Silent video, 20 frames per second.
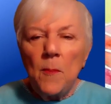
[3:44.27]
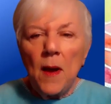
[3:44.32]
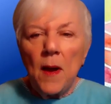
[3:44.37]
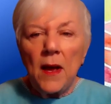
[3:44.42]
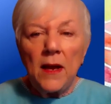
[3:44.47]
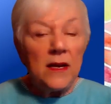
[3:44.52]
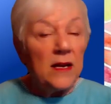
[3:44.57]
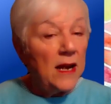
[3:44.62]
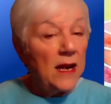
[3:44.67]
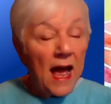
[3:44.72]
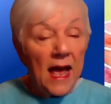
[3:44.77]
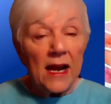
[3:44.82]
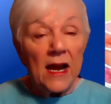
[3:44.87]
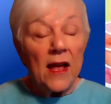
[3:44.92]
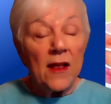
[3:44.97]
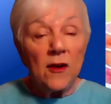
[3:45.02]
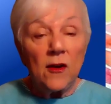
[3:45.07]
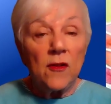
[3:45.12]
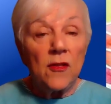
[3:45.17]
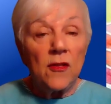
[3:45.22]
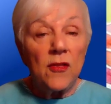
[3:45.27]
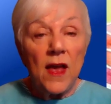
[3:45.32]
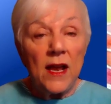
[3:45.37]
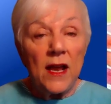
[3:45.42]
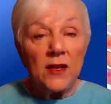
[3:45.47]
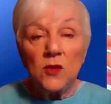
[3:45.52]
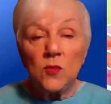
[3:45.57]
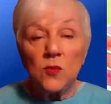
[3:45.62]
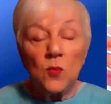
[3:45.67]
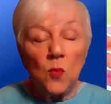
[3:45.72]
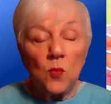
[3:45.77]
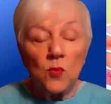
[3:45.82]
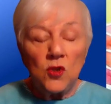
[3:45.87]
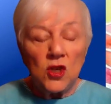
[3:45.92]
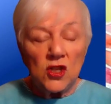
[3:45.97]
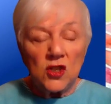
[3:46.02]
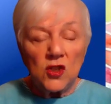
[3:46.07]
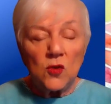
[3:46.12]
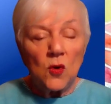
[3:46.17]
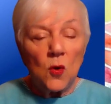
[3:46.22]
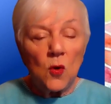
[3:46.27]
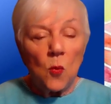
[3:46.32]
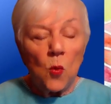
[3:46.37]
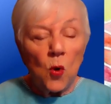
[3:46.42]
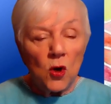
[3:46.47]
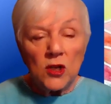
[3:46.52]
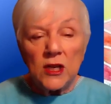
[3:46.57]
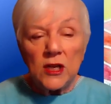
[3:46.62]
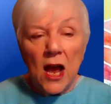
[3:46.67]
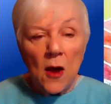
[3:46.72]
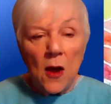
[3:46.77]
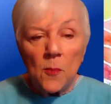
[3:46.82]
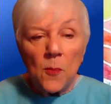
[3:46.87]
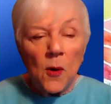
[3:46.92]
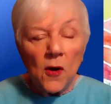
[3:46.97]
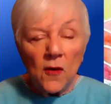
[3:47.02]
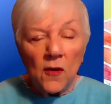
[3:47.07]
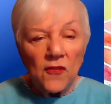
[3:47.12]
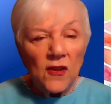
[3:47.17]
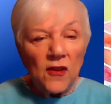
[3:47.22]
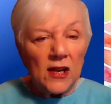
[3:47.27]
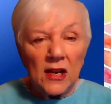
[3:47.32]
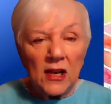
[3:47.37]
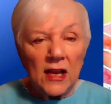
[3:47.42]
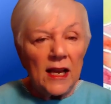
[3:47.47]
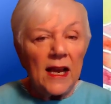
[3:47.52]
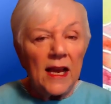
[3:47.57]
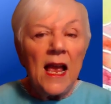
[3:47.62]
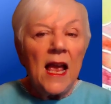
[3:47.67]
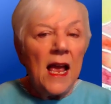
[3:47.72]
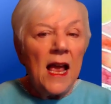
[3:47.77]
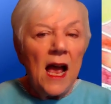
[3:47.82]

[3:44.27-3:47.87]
but nine other things just worked out perfectly.